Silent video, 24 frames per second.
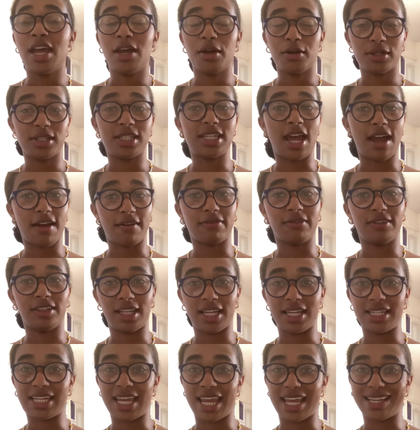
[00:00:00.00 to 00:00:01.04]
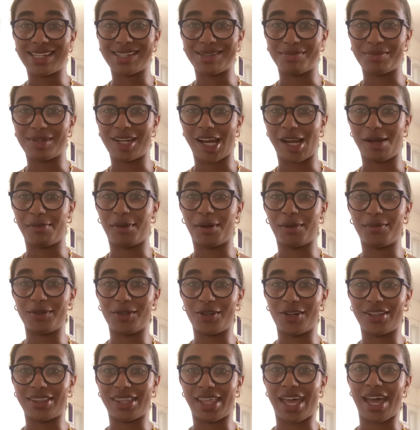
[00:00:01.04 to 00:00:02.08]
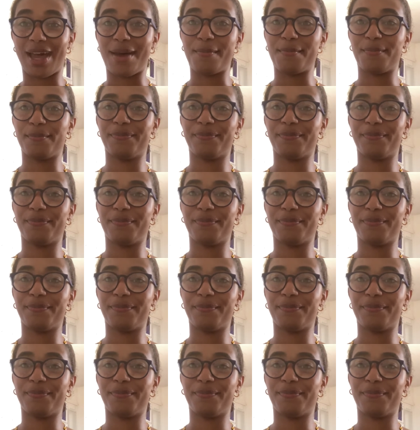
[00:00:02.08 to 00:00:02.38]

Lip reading: It would definitely take some time up doing that.